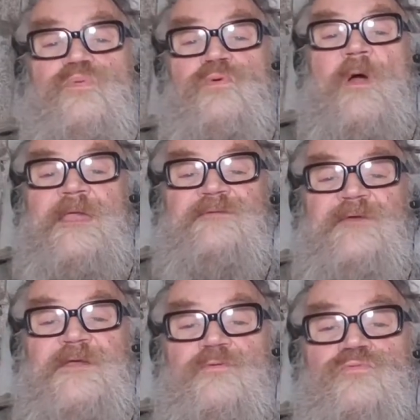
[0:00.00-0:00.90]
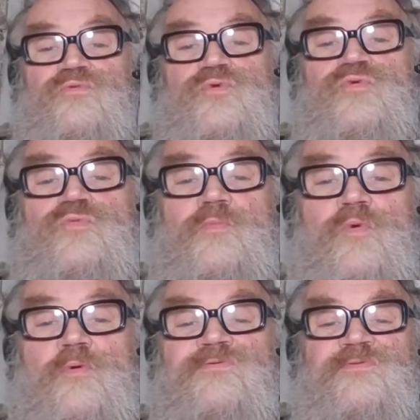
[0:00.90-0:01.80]
private room
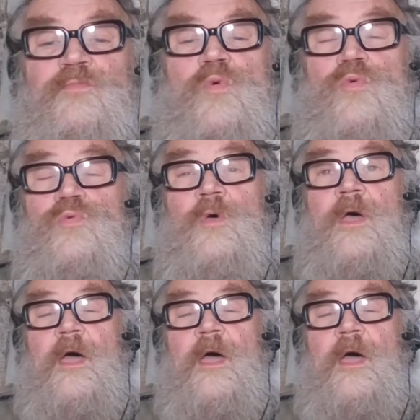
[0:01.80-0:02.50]
or a small